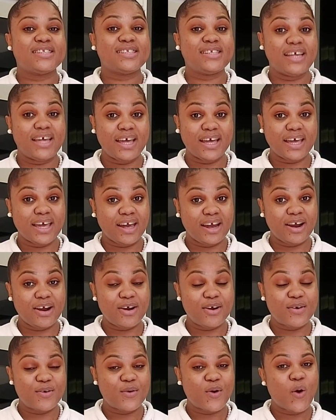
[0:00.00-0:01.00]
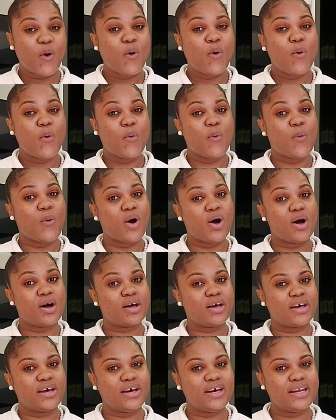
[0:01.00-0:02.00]
take care,
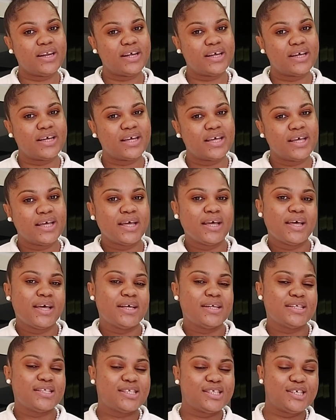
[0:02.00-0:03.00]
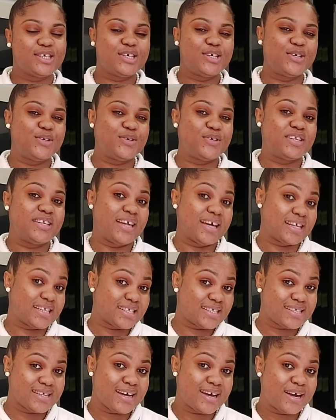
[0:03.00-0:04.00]
walk good, see you
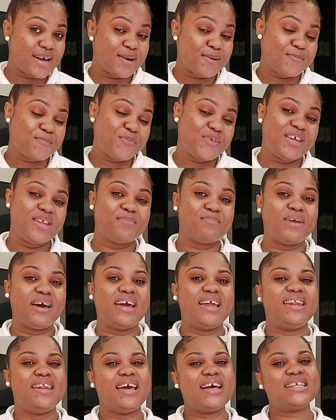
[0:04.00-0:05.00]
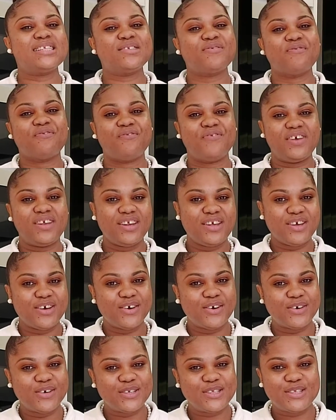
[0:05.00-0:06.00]
next time in my next
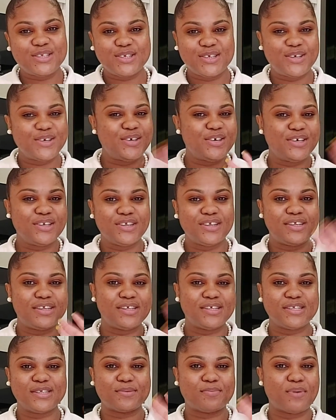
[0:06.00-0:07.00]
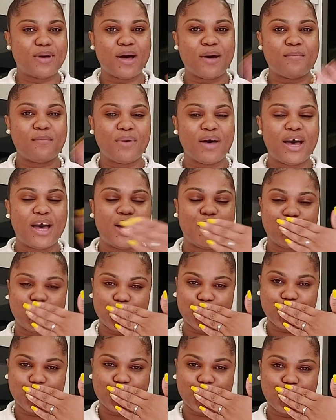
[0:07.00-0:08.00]
video. Toodles, bye bye,
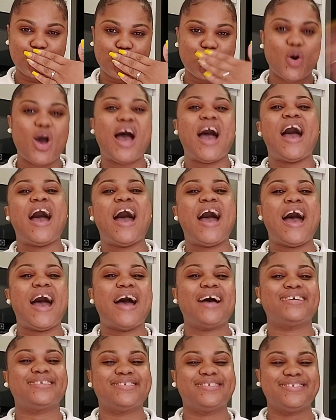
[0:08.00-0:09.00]
mwah.